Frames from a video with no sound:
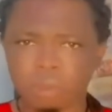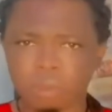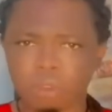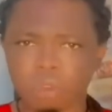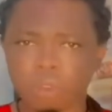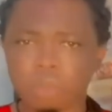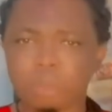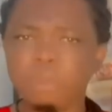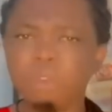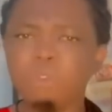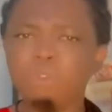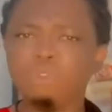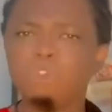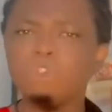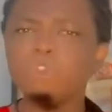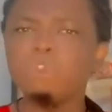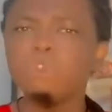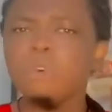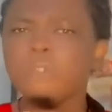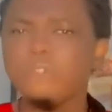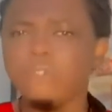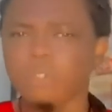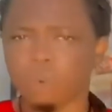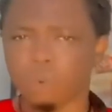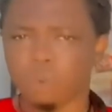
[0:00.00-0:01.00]
We've been too
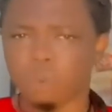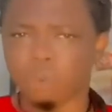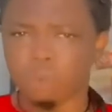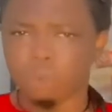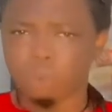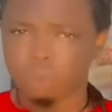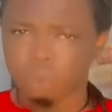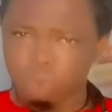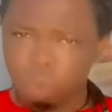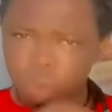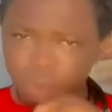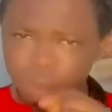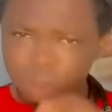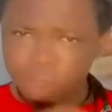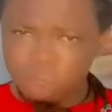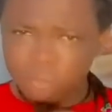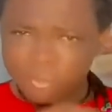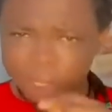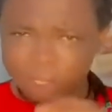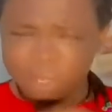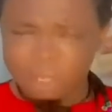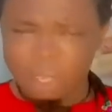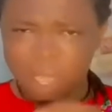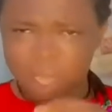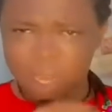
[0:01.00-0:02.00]
awful, sworn to a
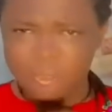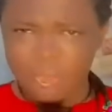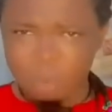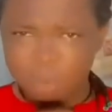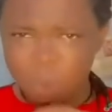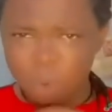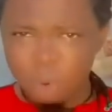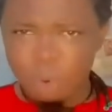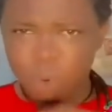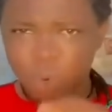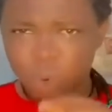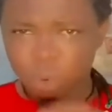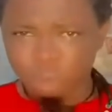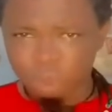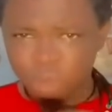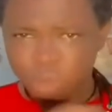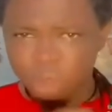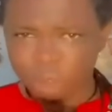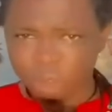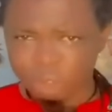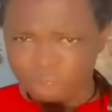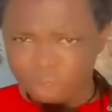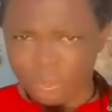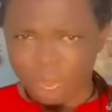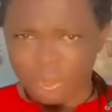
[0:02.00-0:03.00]
tear and a more, won't
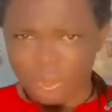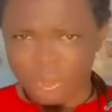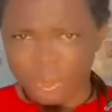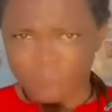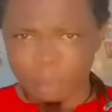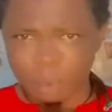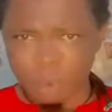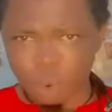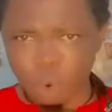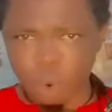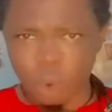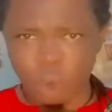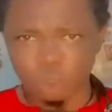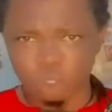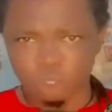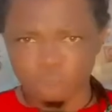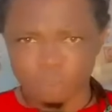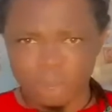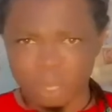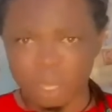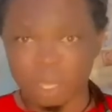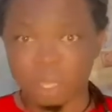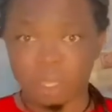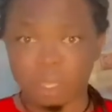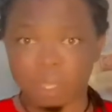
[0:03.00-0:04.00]
you tear and a more horse be?